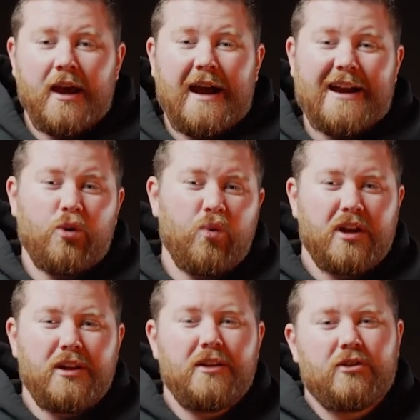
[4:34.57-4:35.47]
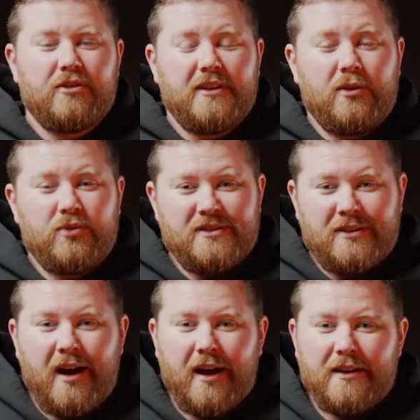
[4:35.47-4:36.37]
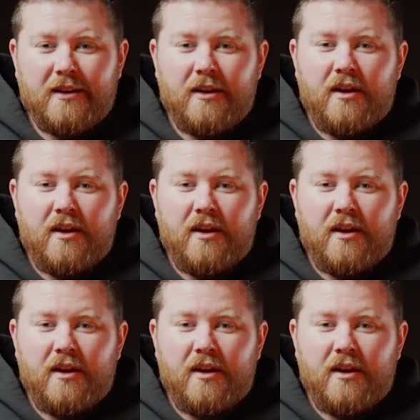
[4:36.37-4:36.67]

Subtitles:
I quickly learned that it was not.